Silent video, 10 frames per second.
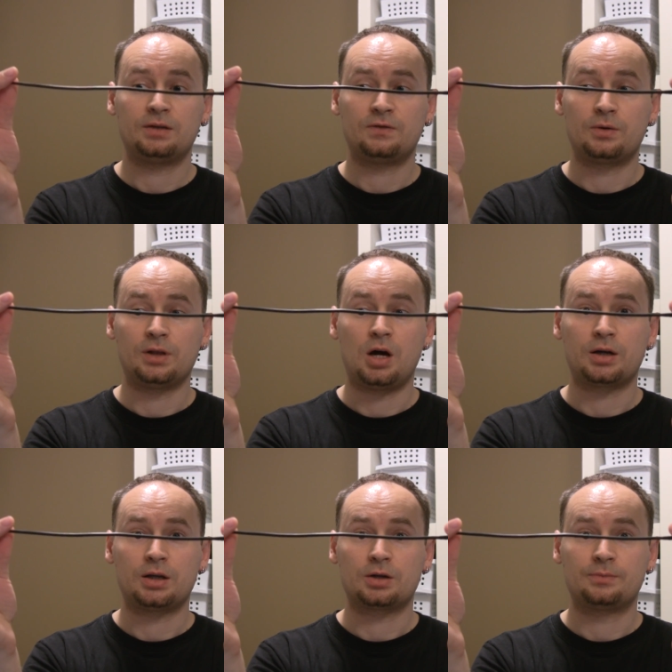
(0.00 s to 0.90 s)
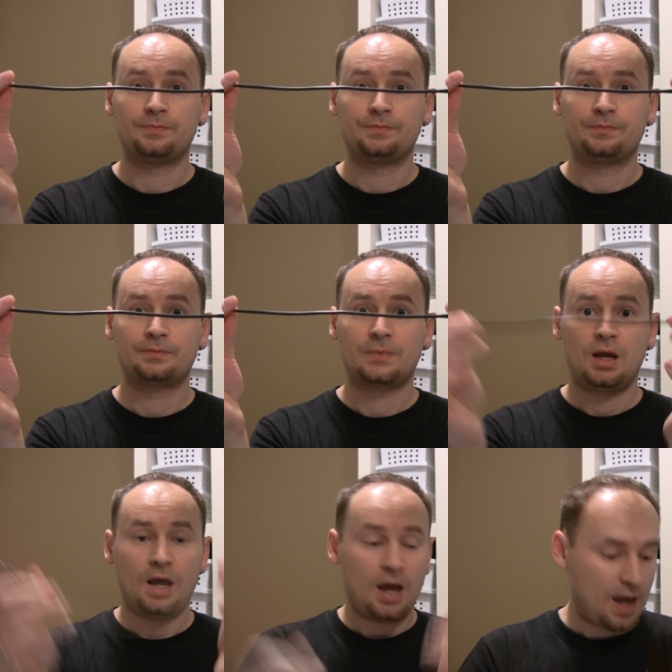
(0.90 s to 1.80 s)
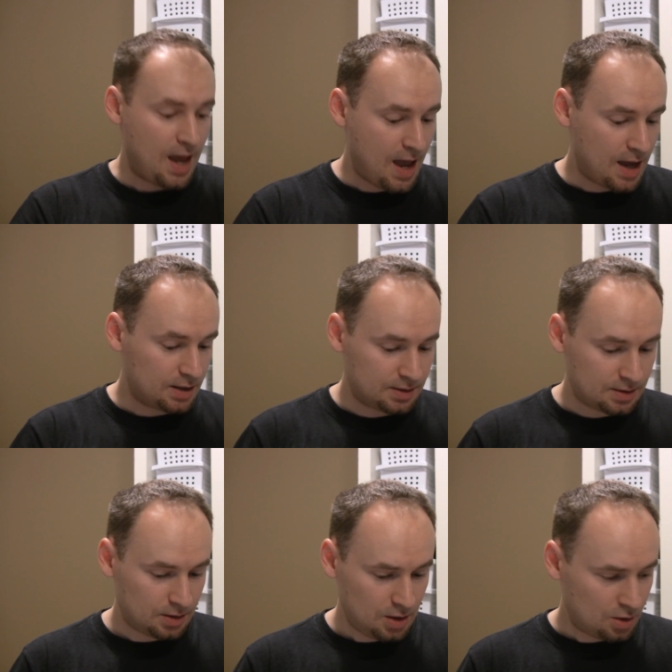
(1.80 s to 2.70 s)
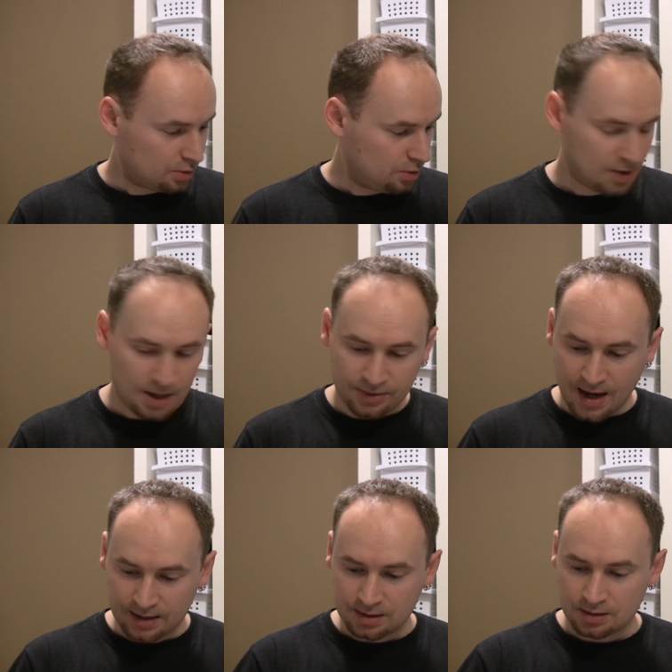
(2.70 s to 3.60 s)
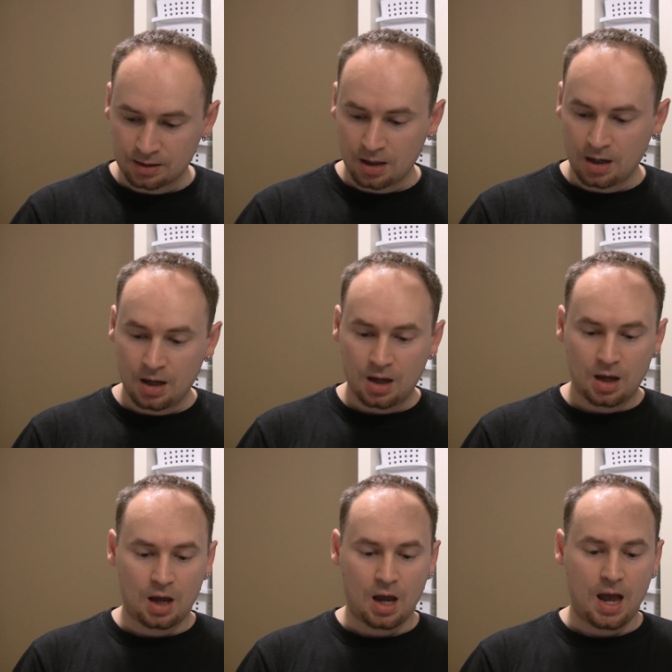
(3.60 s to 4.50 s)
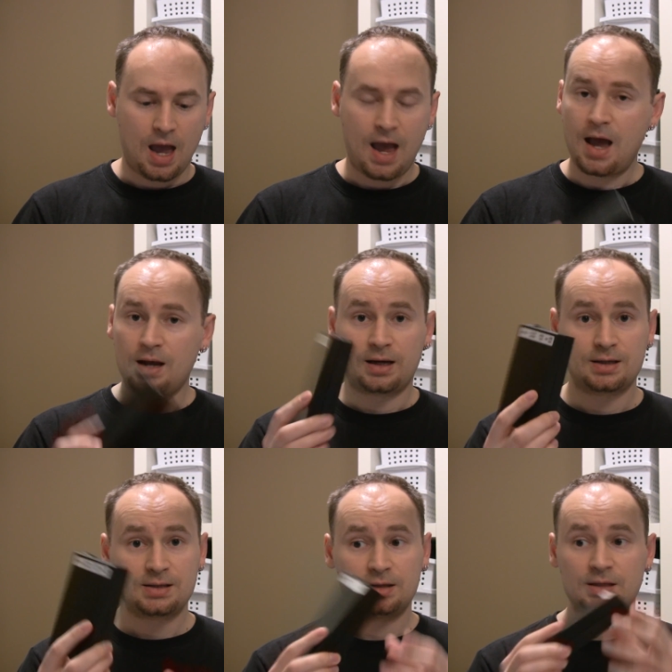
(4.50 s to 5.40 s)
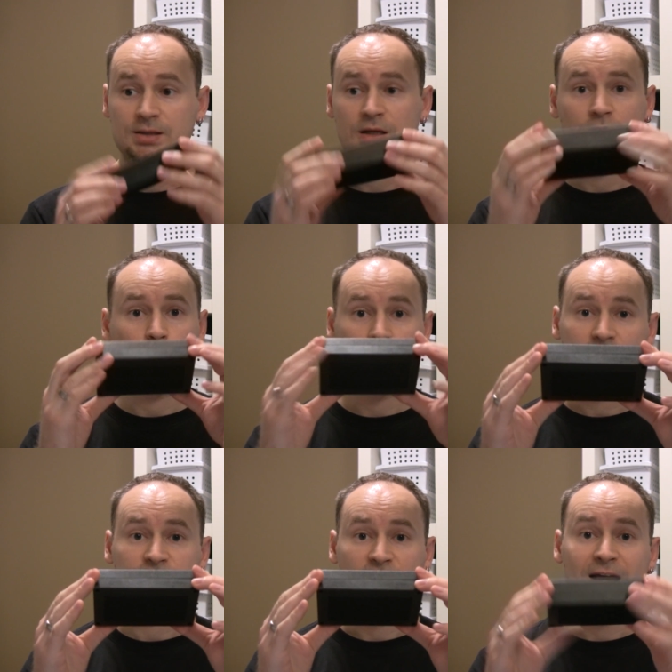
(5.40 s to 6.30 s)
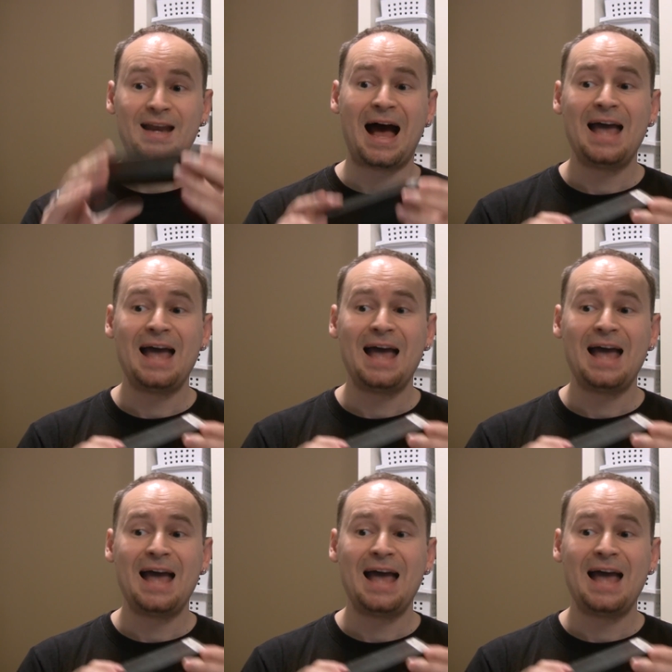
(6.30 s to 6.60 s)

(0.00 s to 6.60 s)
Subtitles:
very long here. And, you know, you get that. And like I said, this thing works fine.